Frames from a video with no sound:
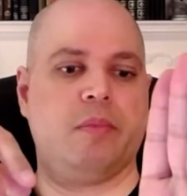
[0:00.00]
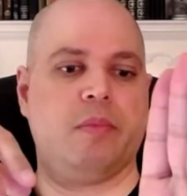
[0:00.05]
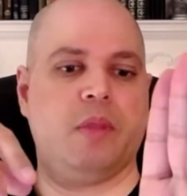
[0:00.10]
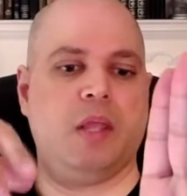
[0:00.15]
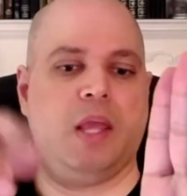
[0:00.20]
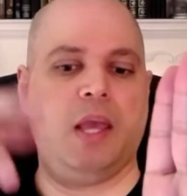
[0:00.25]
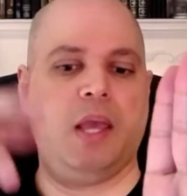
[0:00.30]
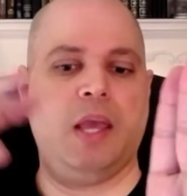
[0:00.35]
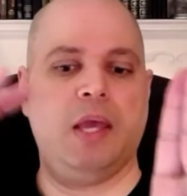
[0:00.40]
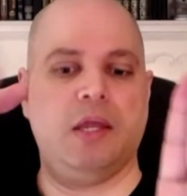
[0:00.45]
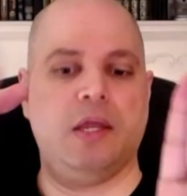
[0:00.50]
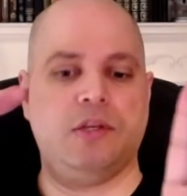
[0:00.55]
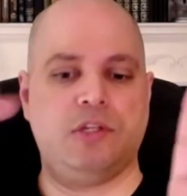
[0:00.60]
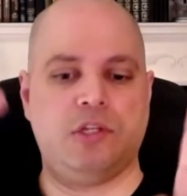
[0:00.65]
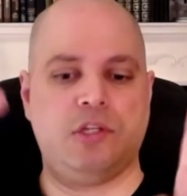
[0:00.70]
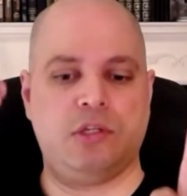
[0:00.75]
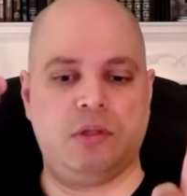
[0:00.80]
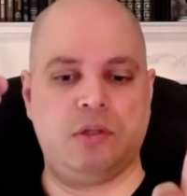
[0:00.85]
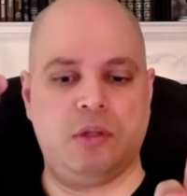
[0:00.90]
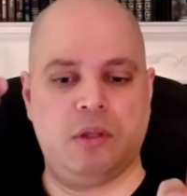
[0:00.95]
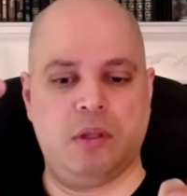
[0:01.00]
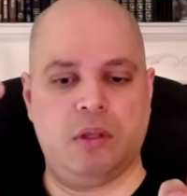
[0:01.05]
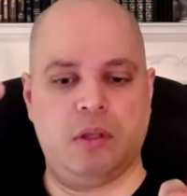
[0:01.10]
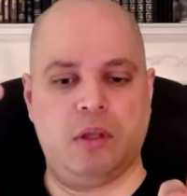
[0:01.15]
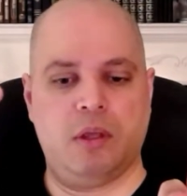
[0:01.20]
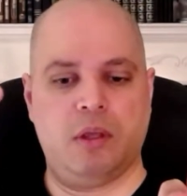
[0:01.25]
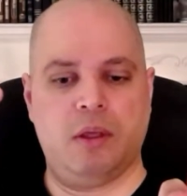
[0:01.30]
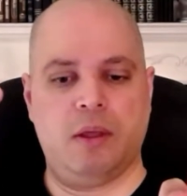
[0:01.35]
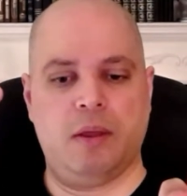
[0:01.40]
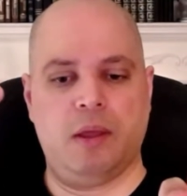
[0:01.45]
it
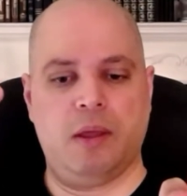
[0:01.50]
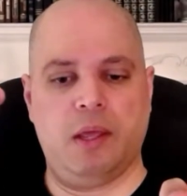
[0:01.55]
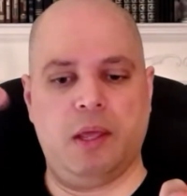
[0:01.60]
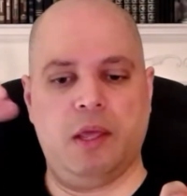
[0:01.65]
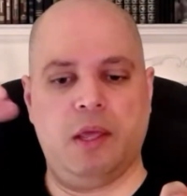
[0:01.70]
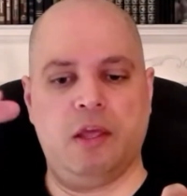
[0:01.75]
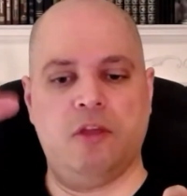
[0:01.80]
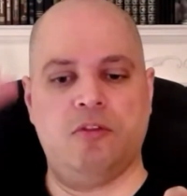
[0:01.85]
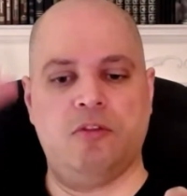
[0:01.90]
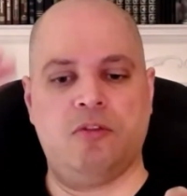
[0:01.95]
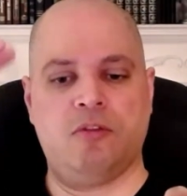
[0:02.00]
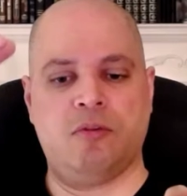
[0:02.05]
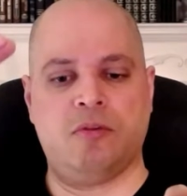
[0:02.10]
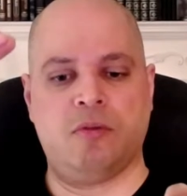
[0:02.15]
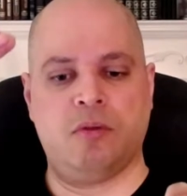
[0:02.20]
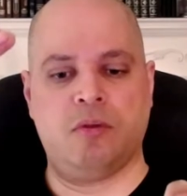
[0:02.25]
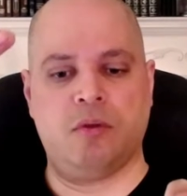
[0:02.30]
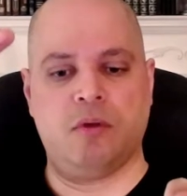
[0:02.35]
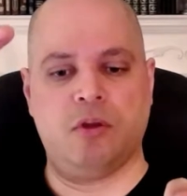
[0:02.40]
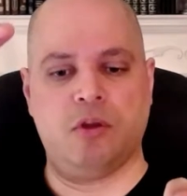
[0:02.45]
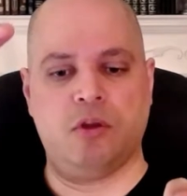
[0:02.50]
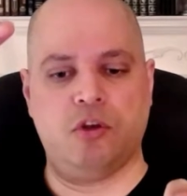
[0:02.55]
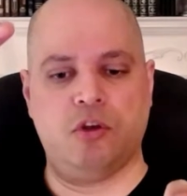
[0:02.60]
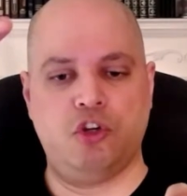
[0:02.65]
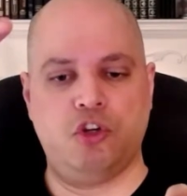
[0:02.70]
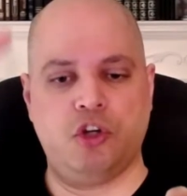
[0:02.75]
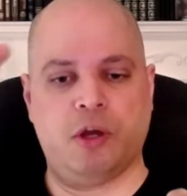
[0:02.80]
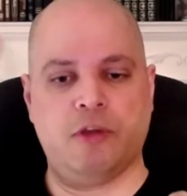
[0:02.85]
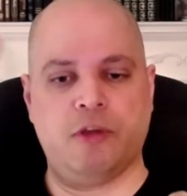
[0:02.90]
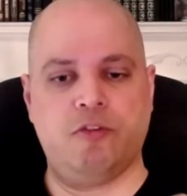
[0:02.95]
is
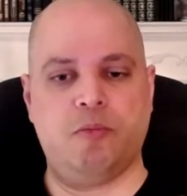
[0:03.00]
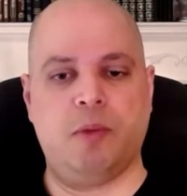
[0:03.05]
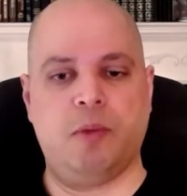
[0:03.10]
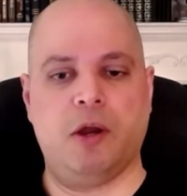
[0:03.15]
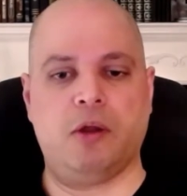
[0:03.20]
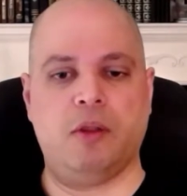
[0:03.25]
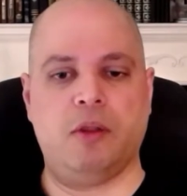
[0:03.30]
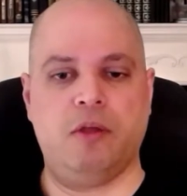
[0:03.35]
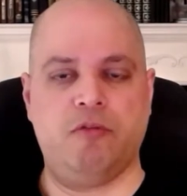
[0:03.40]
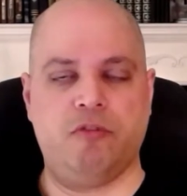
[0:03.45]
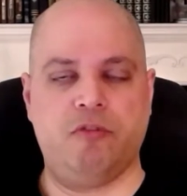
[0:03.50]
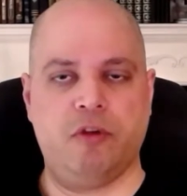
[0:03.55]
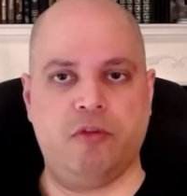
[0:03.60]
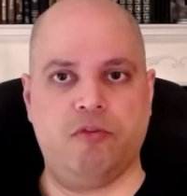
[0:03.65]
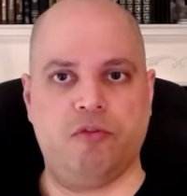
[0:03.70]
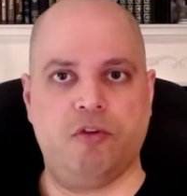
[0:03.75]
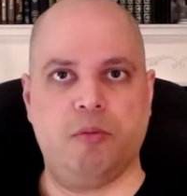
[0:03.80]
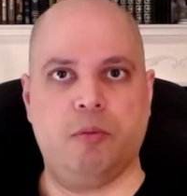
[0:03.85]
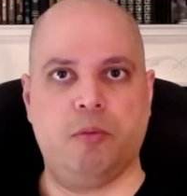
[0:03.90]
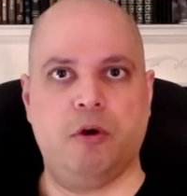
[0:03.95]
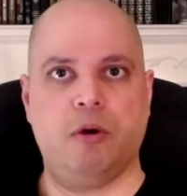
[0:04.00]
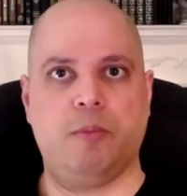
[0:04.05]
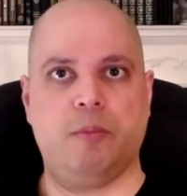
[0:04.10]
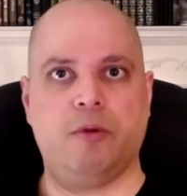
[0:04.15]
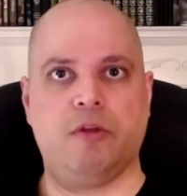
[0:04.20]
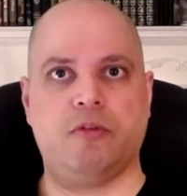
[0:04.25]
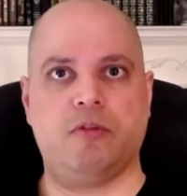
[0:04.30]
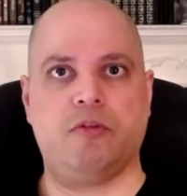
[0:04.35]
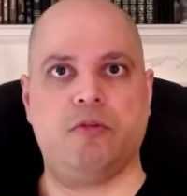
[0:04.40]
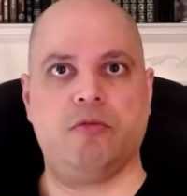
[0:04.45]
just barely fit for
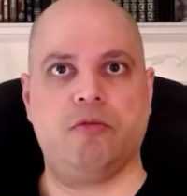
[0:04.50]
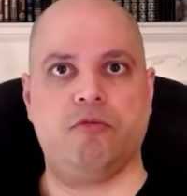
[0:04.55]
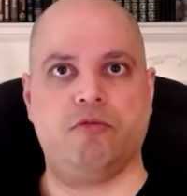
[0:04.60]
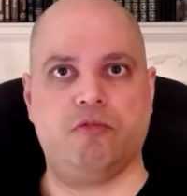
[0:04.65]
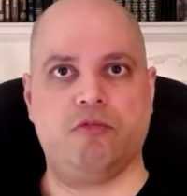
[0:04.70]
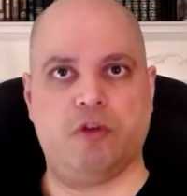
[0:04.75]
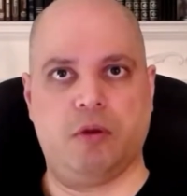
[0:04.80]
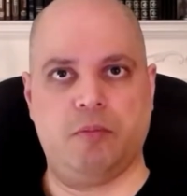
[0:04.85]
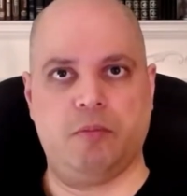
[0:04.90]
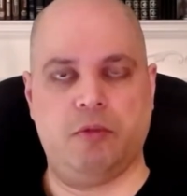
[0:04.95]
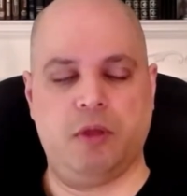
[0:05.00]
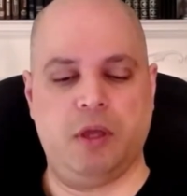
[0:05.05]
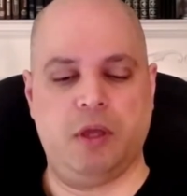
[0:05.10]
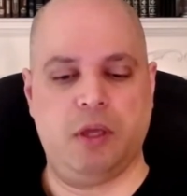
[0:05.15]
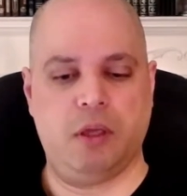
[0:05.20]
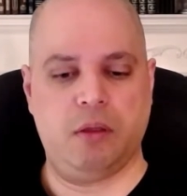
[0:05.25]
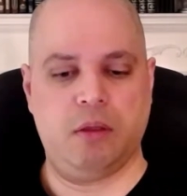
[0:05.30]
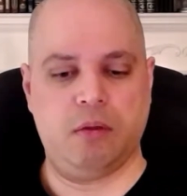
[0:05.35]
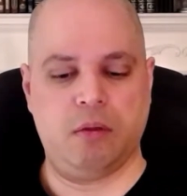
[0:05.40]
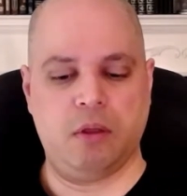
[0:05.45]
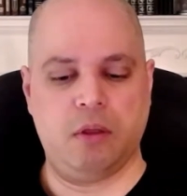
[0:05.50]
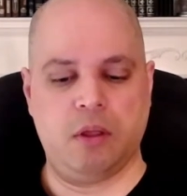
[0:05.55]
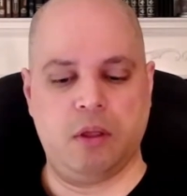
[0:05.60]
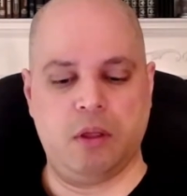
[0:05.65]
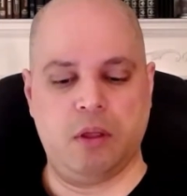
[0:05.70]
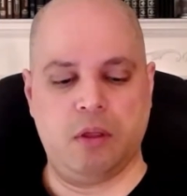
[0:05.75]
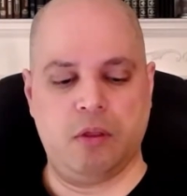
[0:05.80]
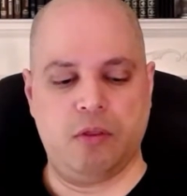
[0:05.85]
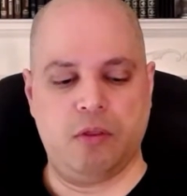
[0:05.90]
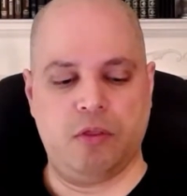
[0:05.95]
purpose. From the
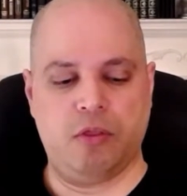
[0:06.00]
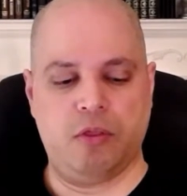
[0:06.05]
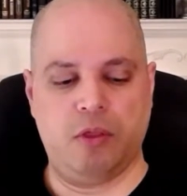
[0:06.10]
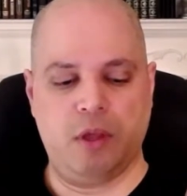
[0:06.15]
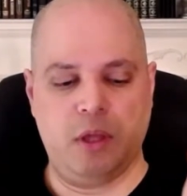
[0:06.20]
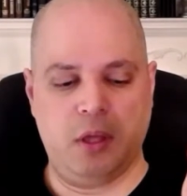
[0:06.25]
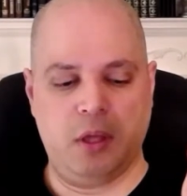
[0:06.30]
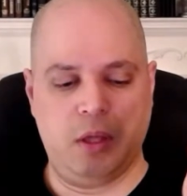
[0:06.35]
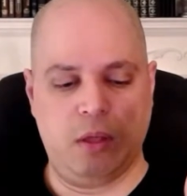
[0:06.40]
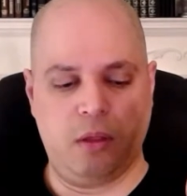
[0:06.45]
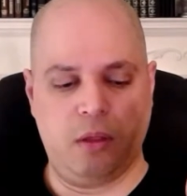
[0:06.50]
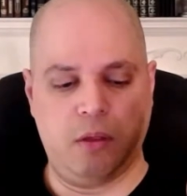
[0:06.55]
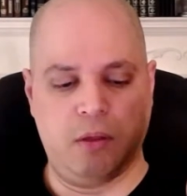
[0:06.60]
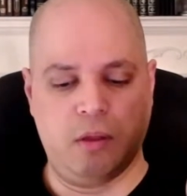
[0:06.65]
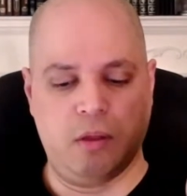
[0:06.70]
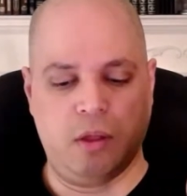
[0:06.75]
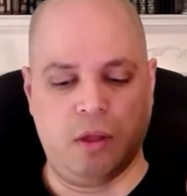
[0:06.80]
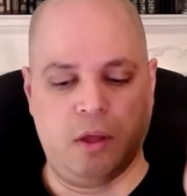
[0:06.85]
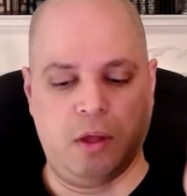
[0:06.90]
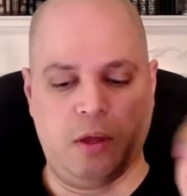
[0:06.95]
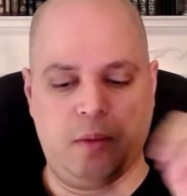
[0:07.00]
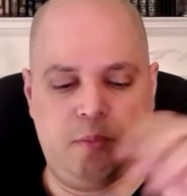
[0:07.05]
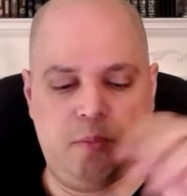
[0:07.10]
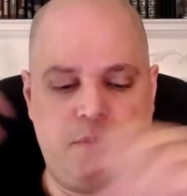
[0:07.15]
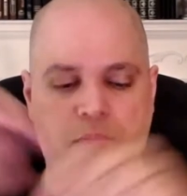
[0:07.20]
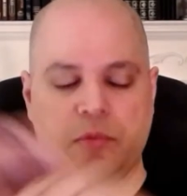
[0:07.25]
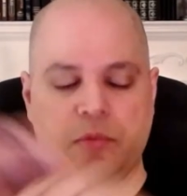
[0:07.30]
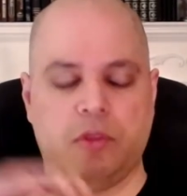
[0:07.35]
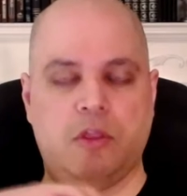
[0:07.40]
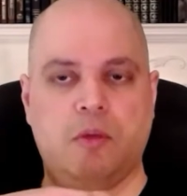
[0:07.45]

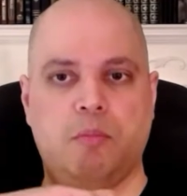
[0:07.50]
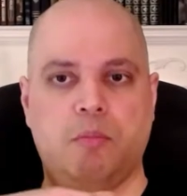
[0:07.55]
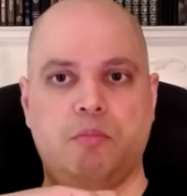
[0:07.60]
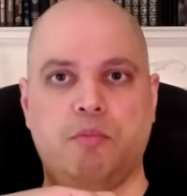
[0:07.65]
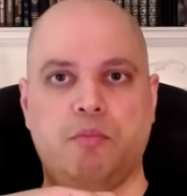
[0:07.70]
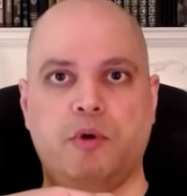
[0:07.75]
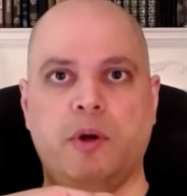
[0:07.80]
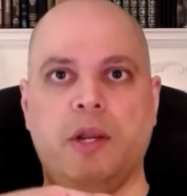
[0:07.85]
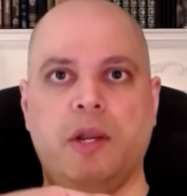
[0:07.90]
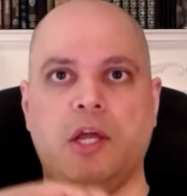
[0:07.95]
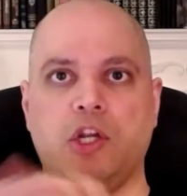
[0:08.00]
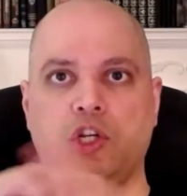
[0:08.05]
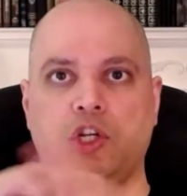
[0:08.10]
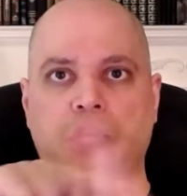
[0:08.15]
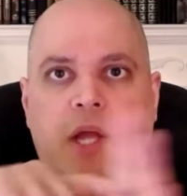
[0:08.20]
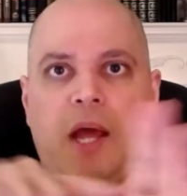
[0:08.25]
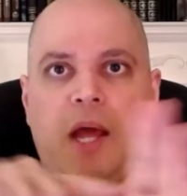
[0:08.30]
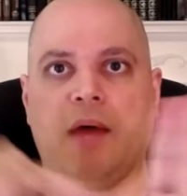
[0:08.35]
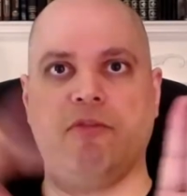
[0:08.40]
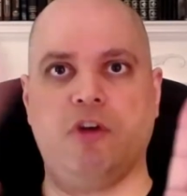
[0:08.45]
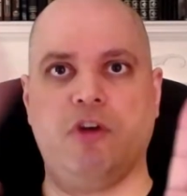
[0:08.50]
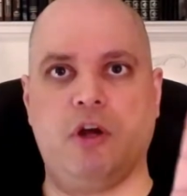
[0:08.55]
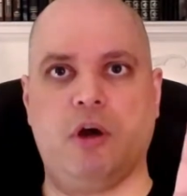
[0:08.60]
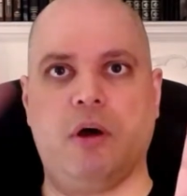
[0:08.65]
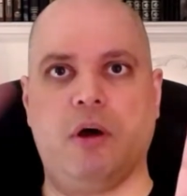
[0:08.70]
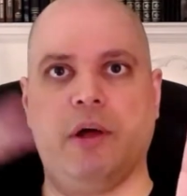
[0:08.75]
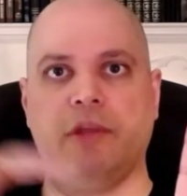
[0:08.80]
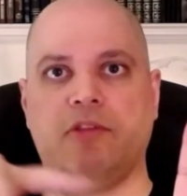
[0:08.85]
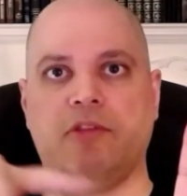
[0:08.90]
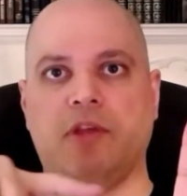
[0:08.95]
the British have a
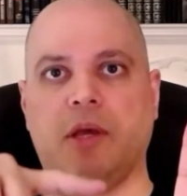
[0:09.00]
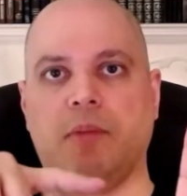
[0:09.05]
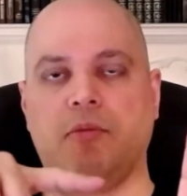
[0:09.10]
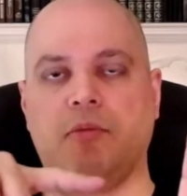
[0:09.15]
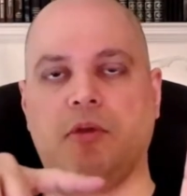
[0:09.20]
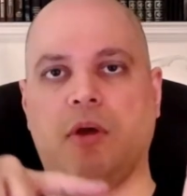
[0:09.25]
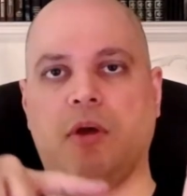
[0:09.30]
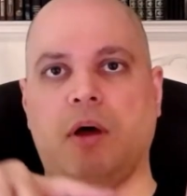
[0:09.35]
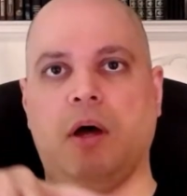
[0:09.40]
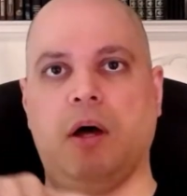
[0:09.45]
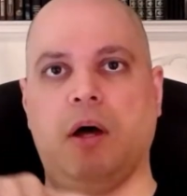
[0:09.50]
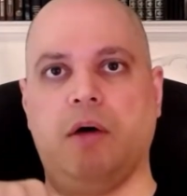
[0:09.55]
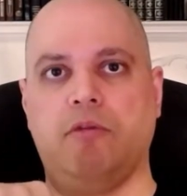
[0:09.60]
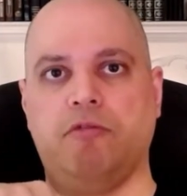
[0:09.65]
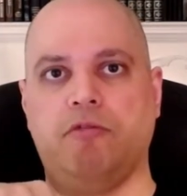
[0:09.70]
concept of